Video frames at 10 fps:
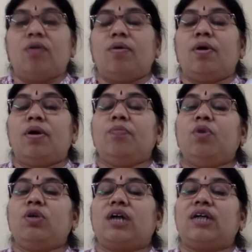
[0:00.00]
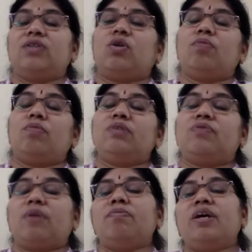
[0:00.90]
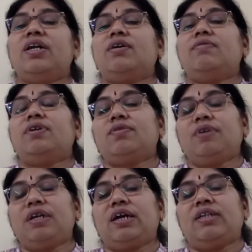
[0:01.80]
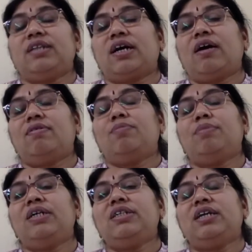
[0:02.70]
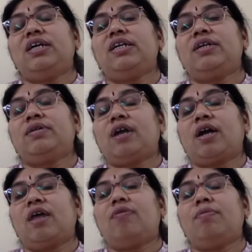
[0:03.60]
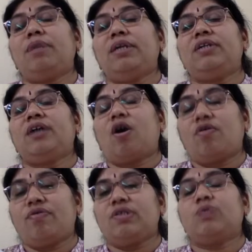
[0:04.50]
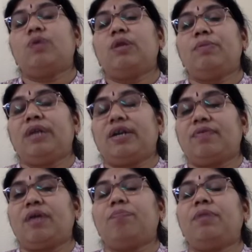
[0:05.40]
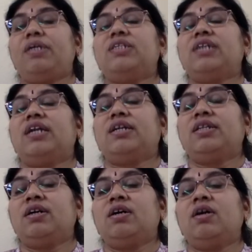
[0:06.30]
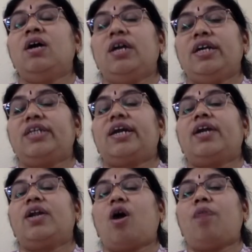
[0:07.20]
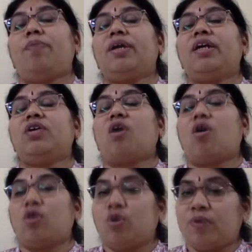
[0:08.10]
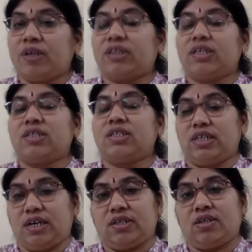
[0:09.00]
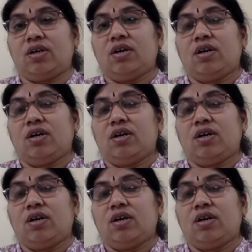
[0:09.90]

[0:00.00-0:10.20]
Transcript: remote control means from wherever we can the government the government office will be at one place and the it can operate all over the state.